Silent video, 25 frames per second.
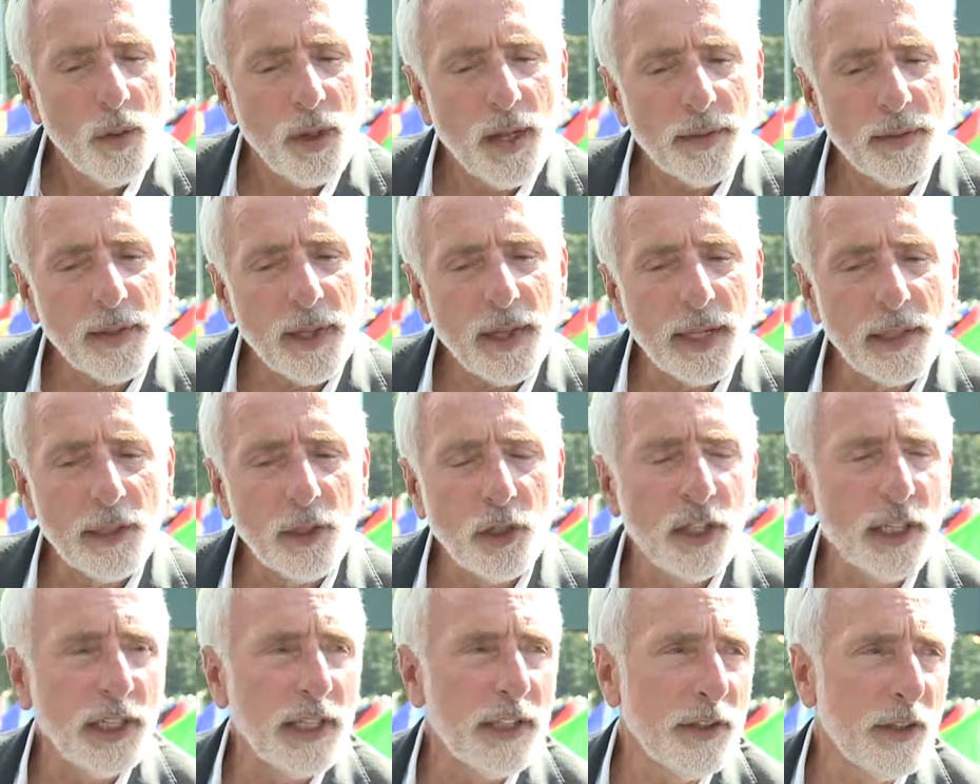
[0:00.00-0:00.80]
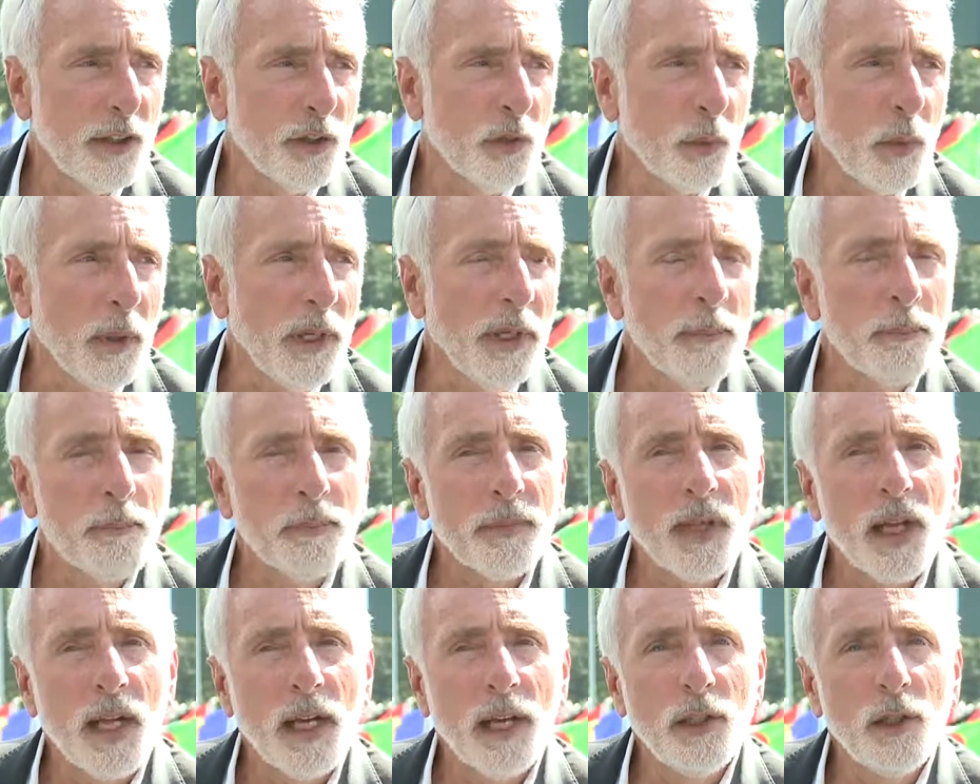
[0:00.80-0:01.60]
I think I look at it this way.
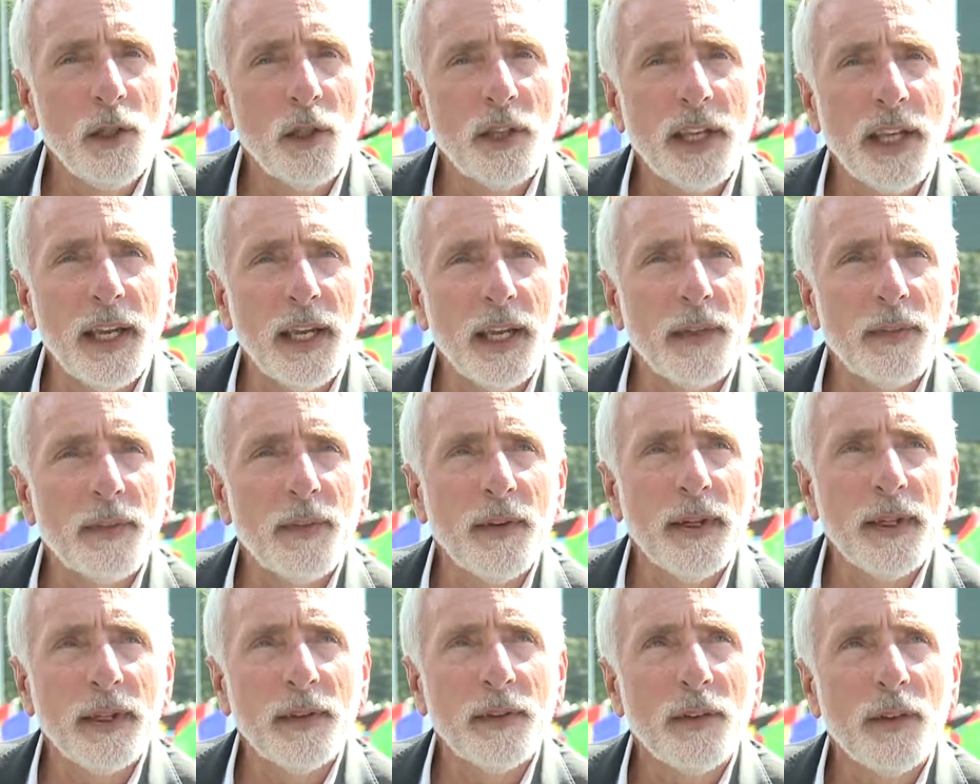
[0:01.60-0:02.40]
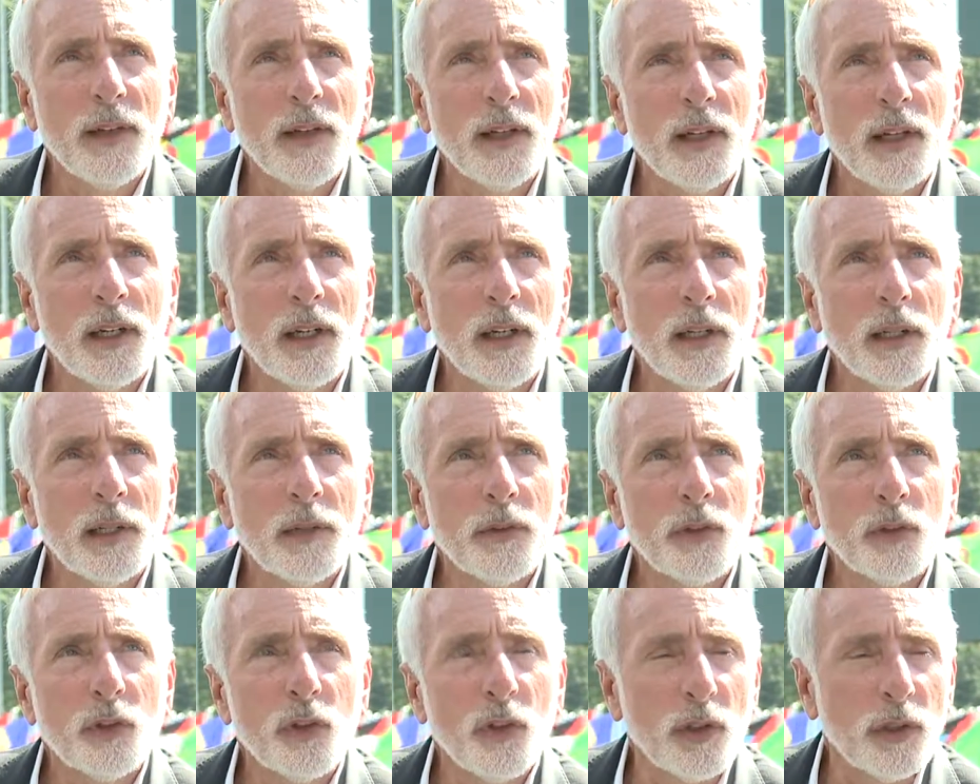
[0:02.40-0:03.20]
I look at that uh,
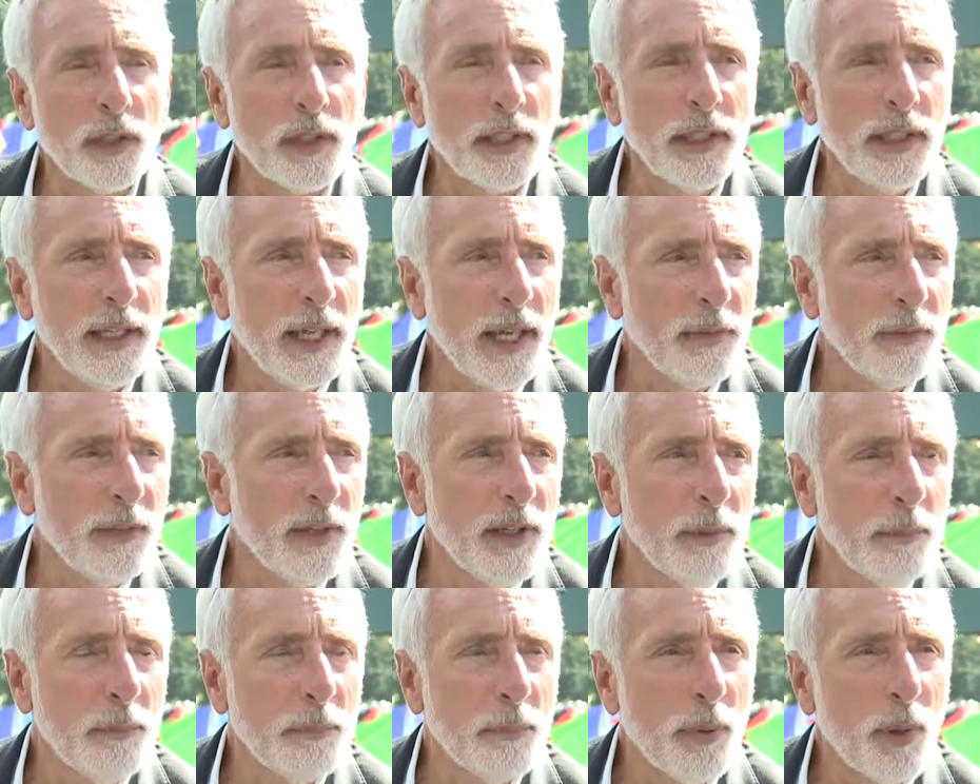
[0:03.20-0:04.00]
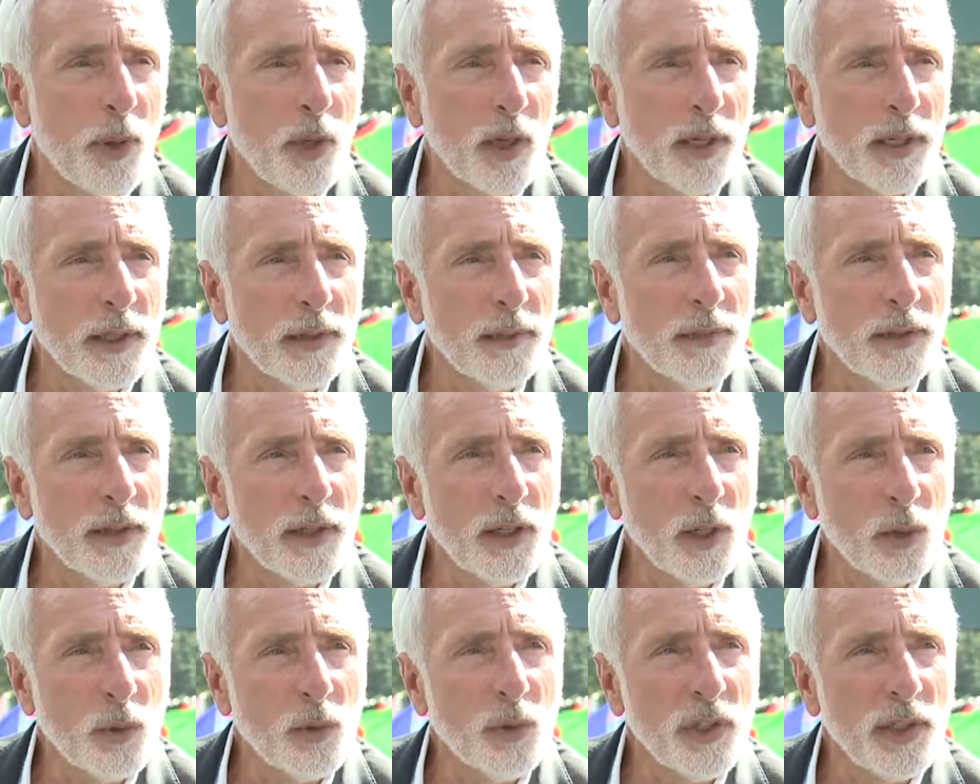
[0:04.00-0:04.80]
certainly every part of the
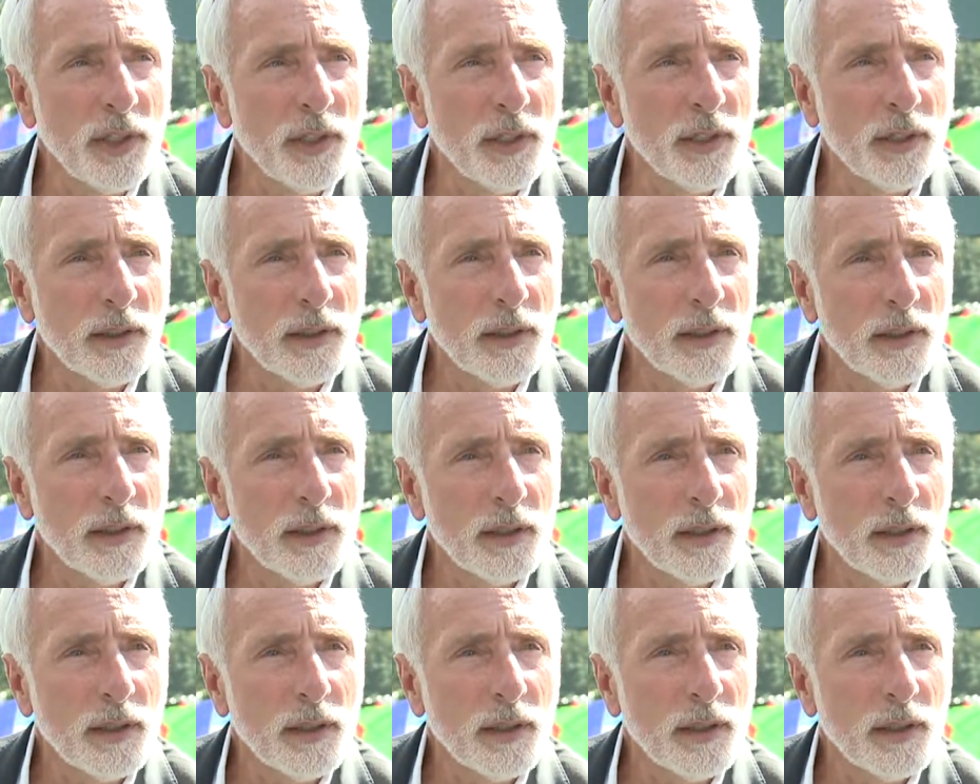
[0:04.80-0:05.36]
coaching